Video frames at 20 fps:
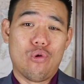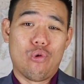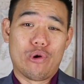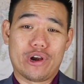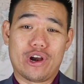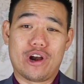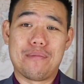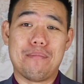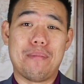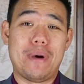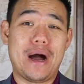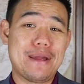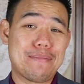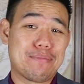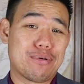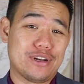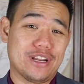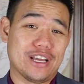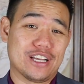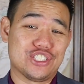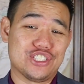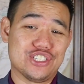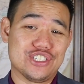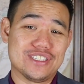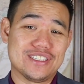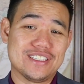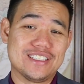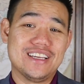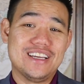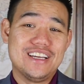What are my
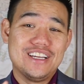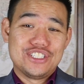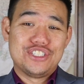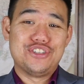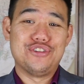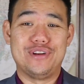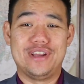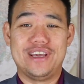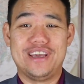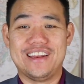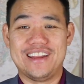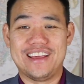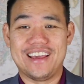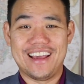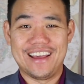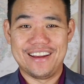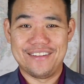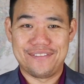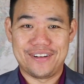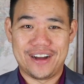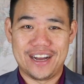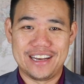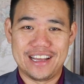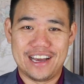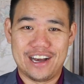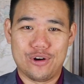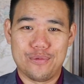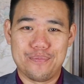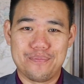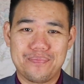predictions? Tune in and find
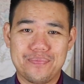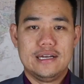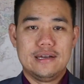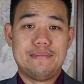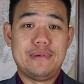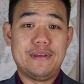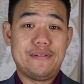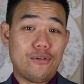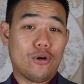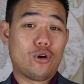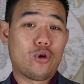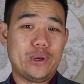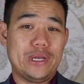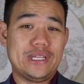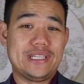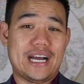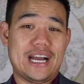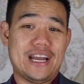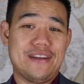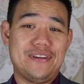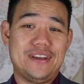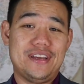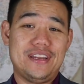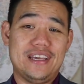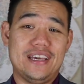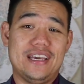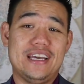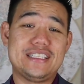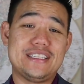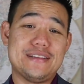out. Before we dive
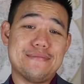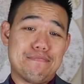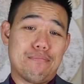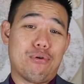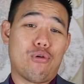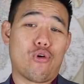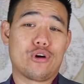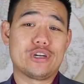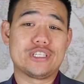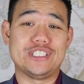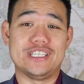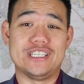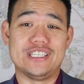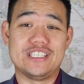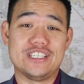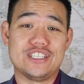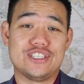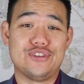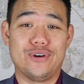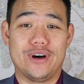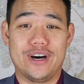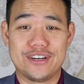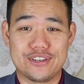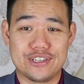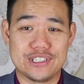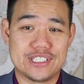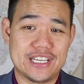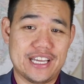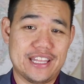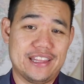in, it's important to
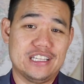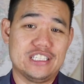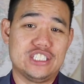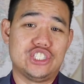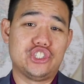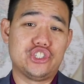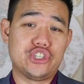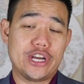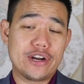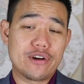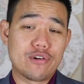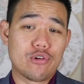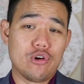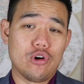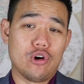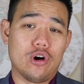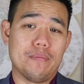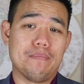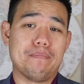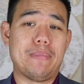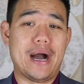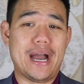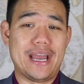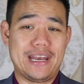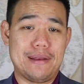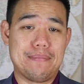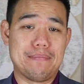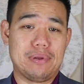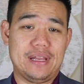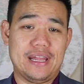understand the general
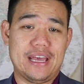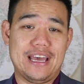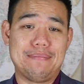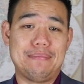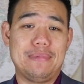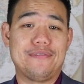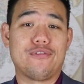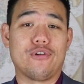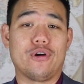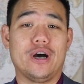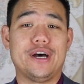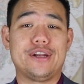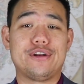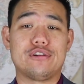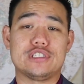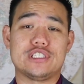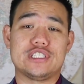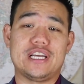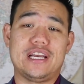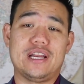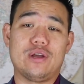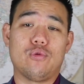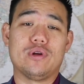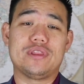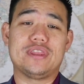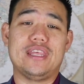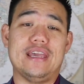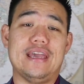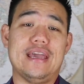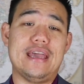Biden plan before understanding
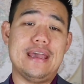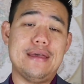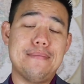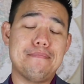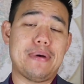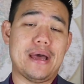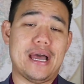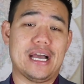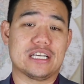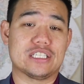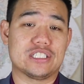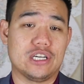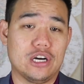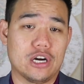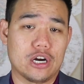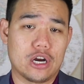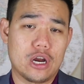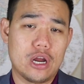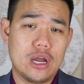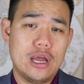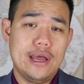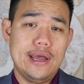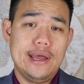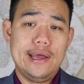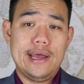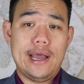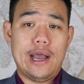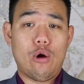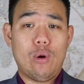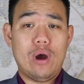what the impacts are.
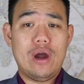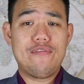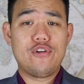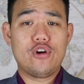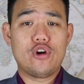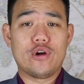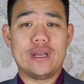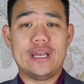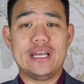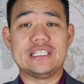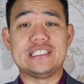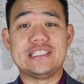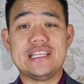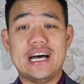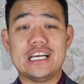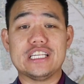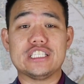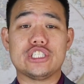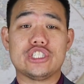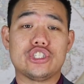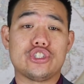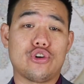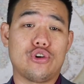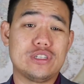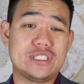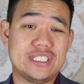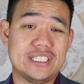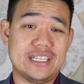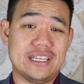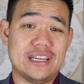However, it's not
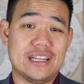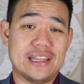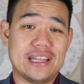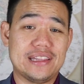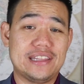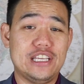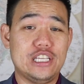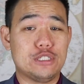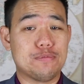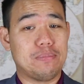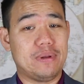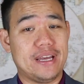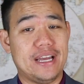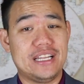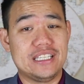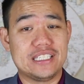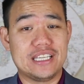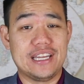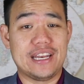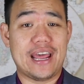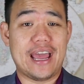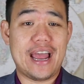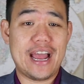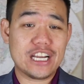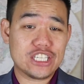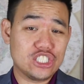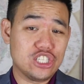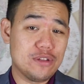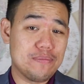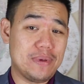certain that these plans can
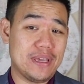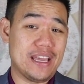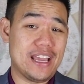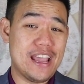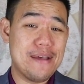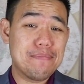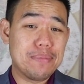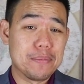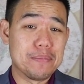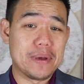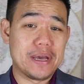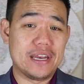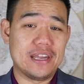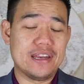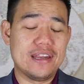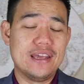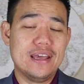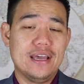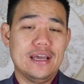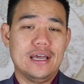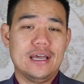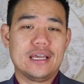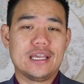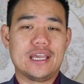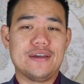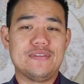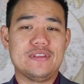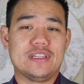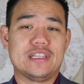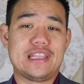actually be implemented
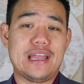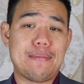given the